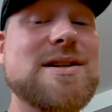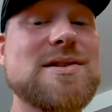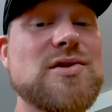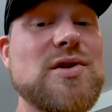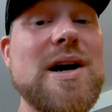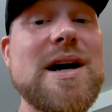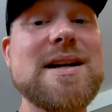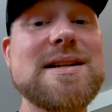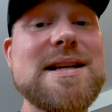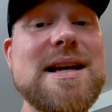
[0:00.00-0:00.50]

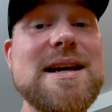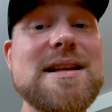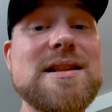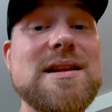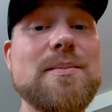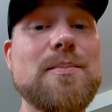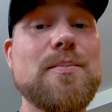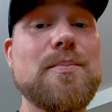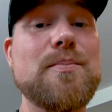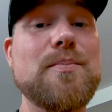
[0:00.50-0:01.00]
try to take
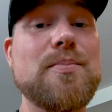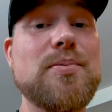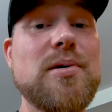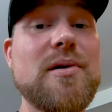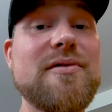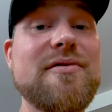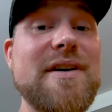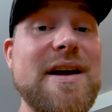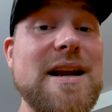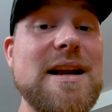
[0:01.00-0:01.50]
the
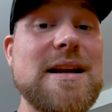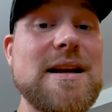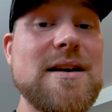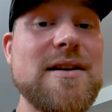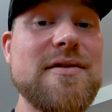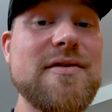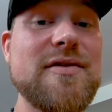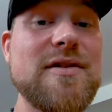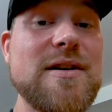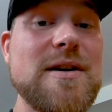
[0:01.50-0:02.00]

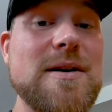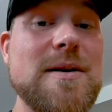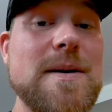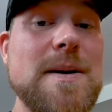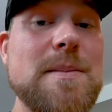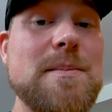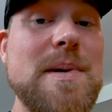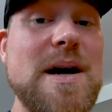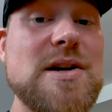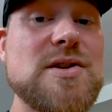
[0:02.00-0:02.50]
preventative
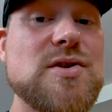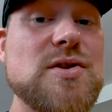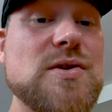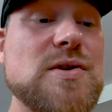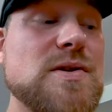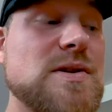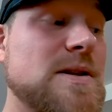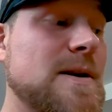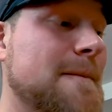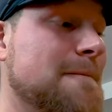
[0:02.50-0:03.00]

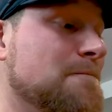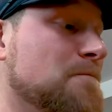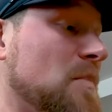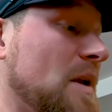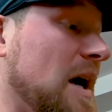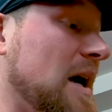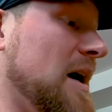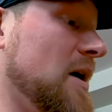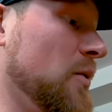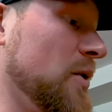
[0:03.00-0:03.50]
measures,
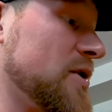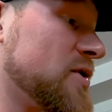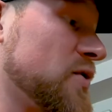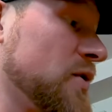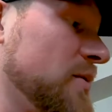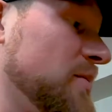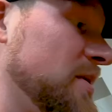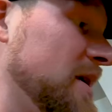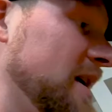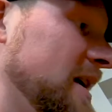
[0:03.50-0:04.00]
which
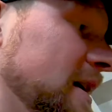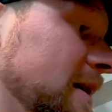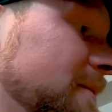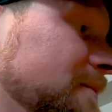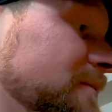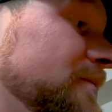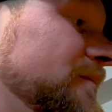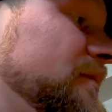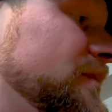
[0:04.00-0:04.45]
would be,